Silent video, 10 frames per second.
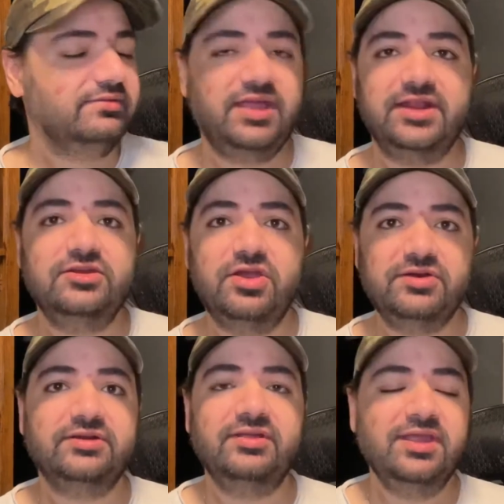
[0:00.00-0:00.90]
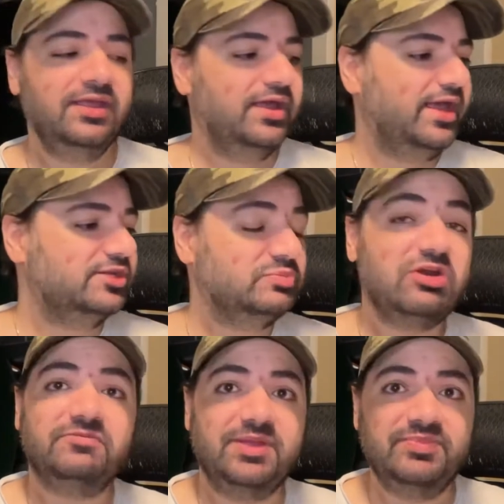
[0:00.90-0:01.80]
had noted, as part
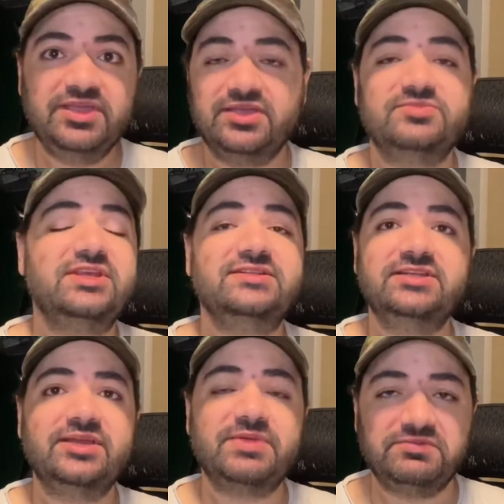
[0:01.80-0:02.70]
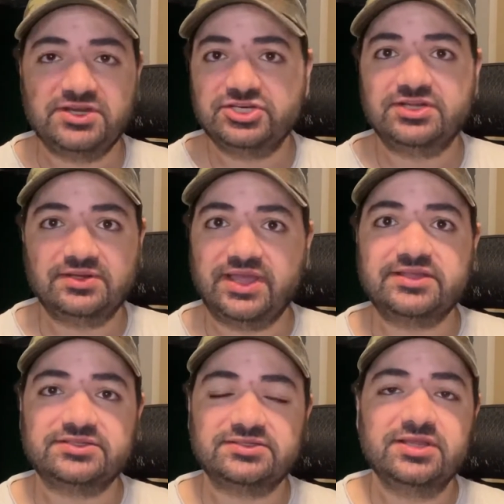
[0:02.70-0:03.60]
of my pickups, I did get my Reggie
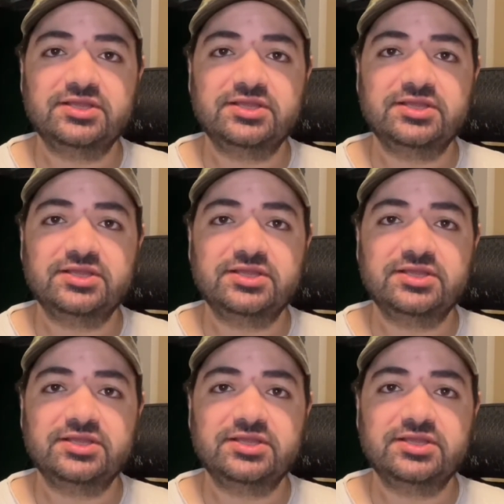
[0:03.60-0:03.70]
Collects